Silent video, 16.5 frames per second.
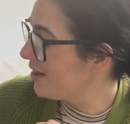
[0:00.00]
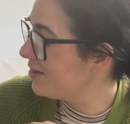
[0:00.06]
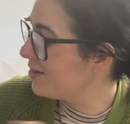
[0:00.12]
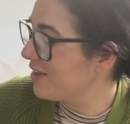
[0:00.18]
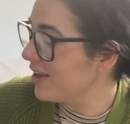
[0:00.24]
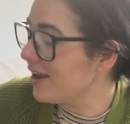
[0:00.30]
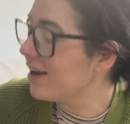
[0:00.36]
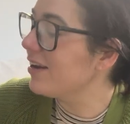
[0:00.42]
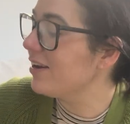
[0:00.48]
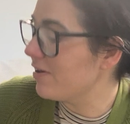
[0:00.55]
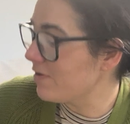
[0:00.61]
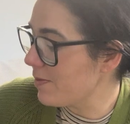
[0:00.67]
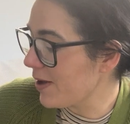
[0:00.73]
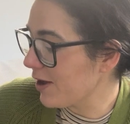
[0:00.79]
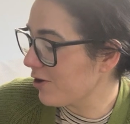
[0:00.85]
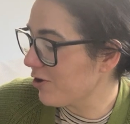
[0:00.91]
Thing I love
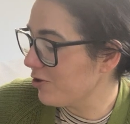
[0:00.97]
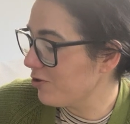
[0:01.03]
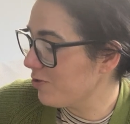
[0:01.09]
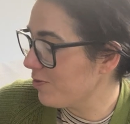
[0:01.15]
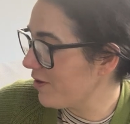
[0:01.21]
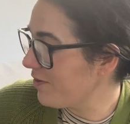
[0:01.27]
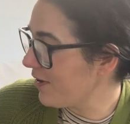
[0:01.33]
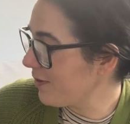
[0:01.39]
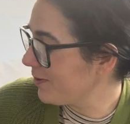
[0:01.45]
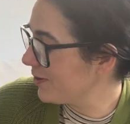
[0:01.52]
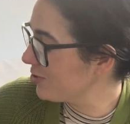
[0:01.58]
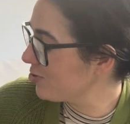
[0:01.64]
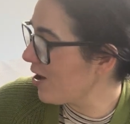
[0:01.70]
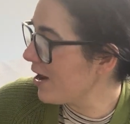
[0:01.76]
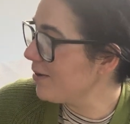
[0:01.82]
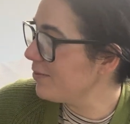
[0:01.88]
about going through my fabric
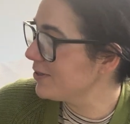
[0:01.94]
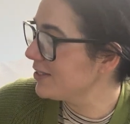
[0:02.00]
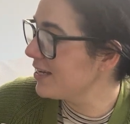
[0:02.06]
scraps